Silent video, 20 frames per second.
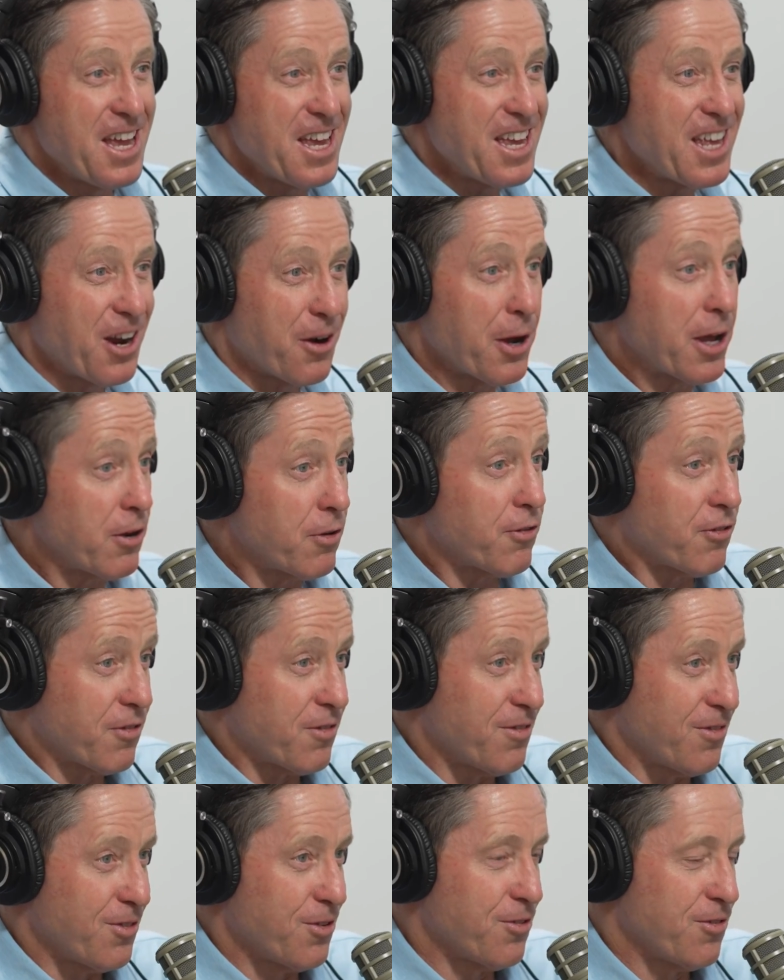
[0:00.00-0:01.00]
and
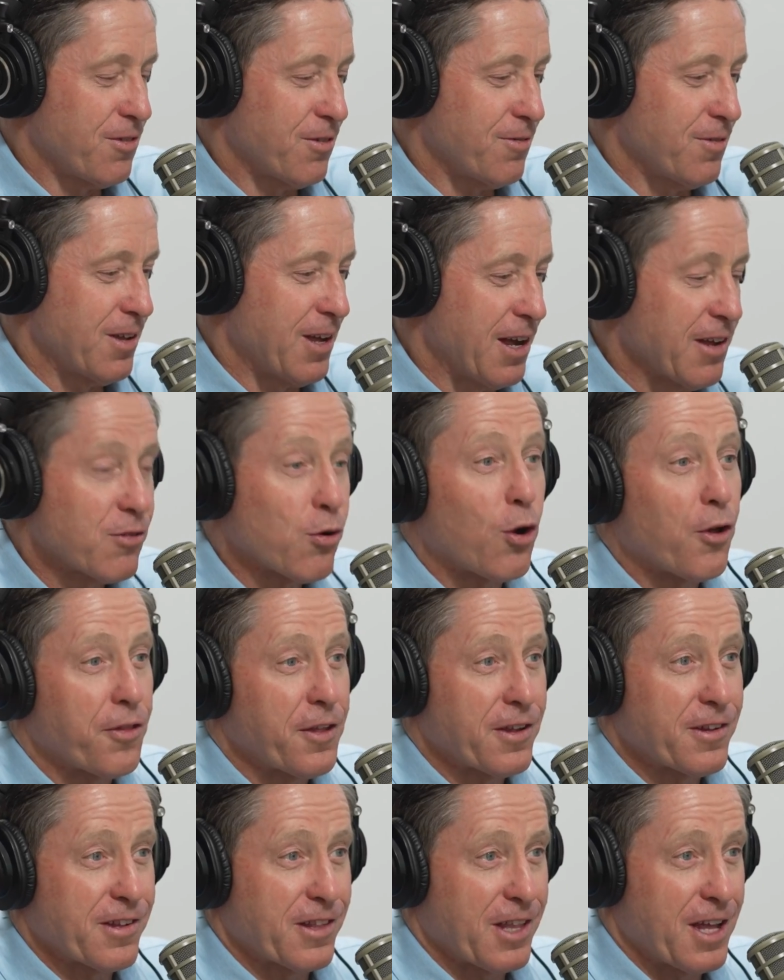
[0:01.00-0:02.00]
there's, as all
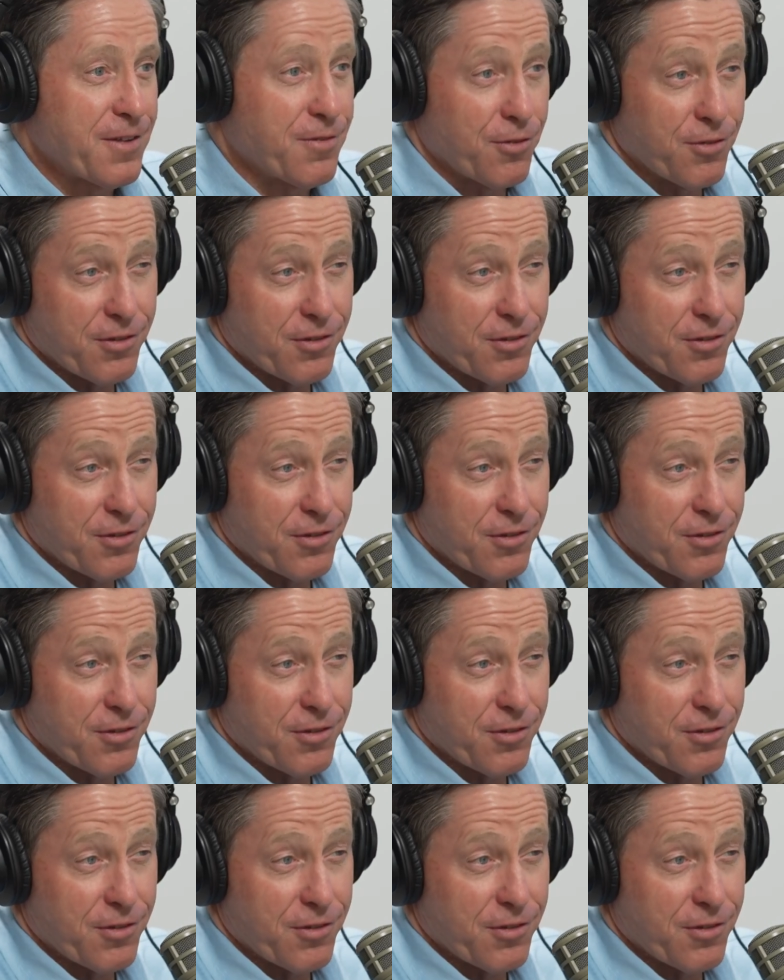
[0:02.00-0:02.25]
things in life,